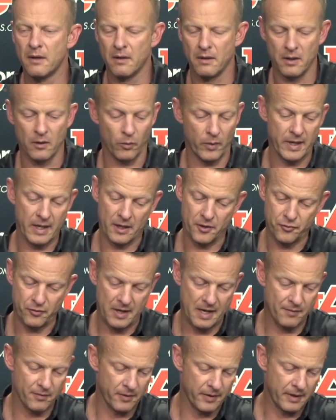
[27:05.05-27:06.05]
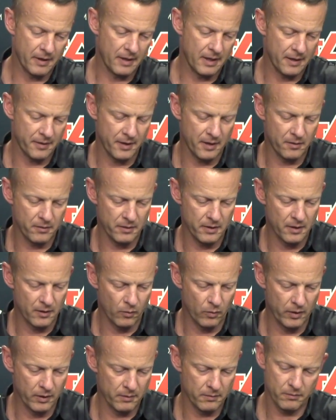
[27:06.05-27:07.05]
You know, we got to travel there, and I think you know
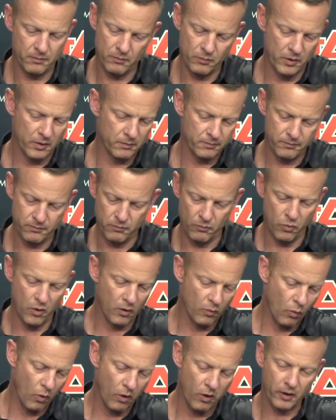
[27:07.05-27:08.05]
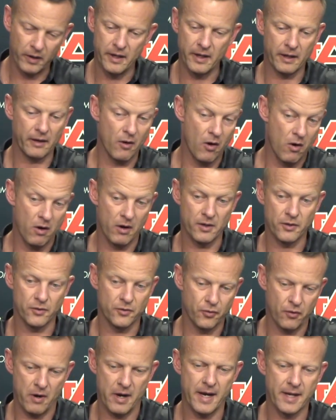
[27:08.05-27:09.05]
we're we're we're working on
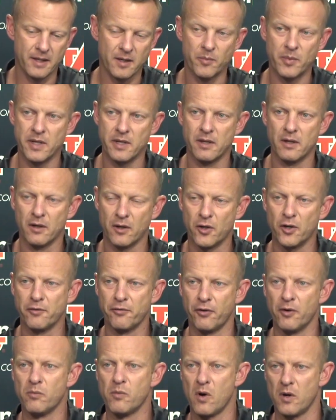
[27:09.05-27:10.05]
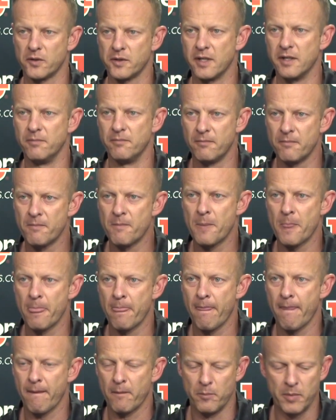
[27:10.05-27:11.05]
trying to be a good football team,
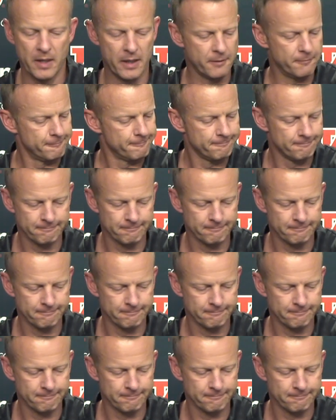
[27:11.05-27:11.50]
but